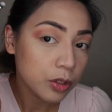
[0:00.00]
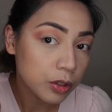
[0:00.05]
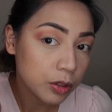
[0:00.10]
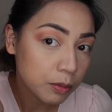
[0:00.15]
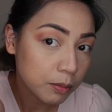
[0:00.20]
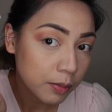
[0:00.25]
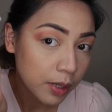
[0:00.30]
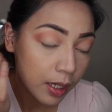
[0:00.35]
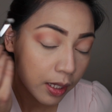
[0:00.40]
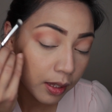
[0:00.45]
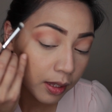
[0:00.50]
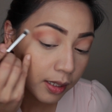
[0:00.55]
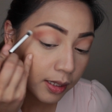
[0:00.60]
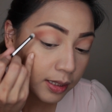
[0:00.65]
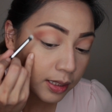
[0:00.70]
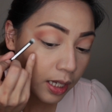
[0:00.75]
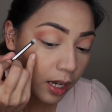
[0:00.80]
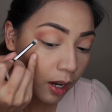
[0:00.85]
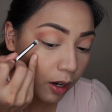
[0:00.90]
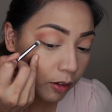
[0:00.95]
to make
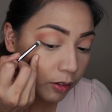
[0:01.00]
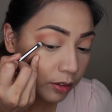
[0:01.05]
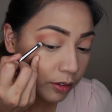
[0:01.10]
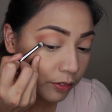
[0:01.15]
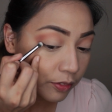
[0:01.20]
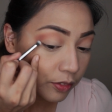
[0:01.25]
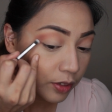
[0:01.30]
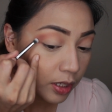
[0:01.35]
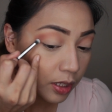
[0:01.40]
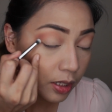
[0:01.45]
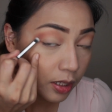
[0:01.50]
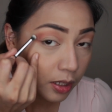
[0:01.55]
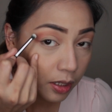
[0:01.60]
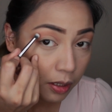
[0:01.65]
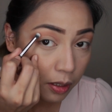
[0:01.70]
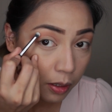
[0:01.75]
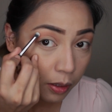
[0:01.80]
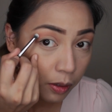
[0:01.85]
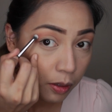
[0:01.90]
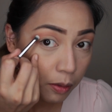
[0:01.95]
this outer V
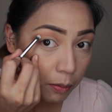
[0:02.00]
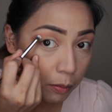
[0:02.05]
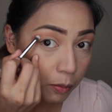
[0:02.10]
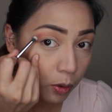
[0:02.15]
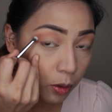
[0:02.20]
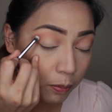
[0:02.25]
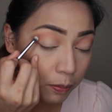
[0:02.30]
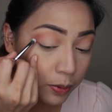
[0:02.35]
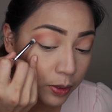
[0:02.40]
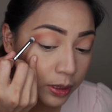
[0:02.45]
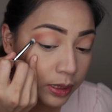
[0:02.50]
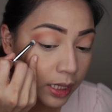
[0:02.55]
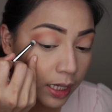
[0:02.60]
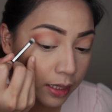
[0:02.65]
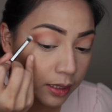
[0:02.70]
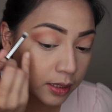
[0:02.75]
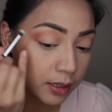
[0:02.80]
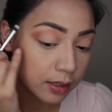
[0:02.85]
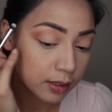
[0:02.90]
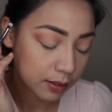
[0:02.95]
more
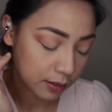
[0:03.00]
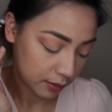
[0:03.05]
precise.